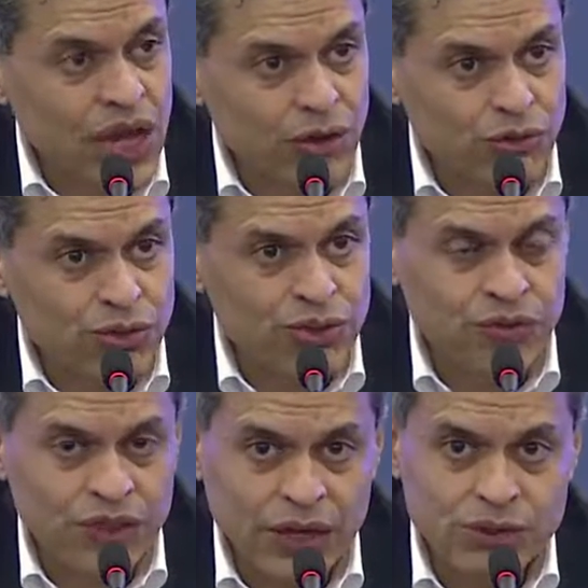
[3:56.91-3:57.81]
hundreds
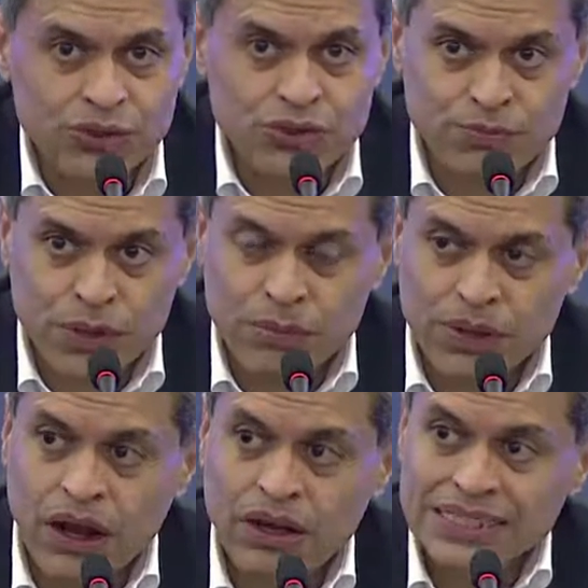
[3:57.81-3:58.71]
of thousands of
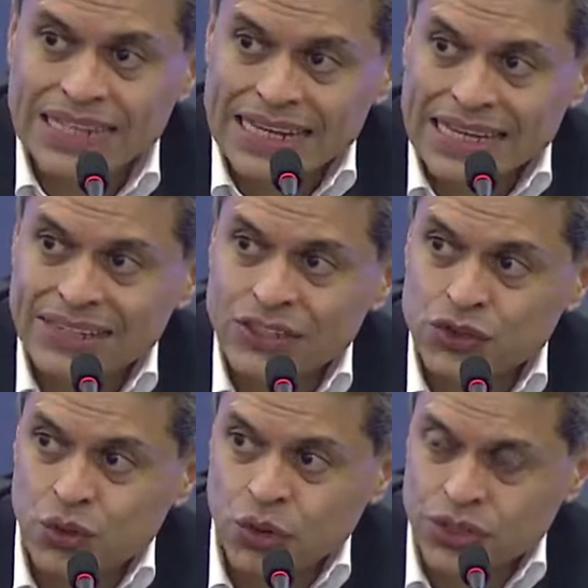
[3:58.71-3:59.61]
people are taking
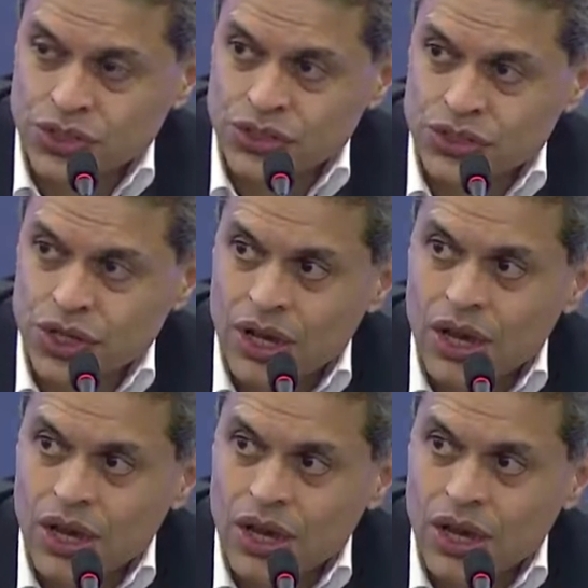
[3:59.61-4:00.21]
these courses